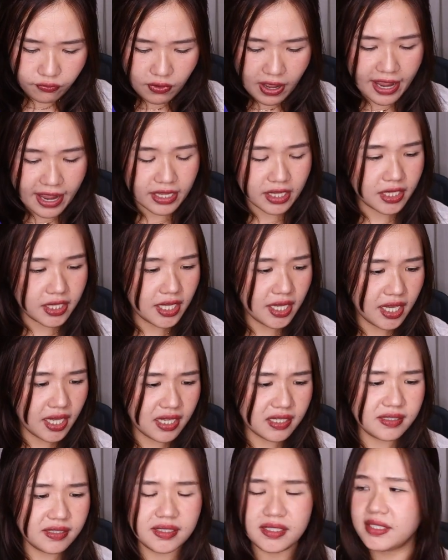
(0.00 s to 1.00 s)
I think
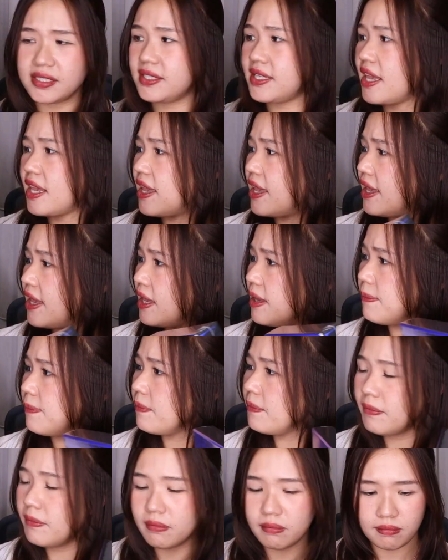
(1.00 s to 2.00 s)
it's same.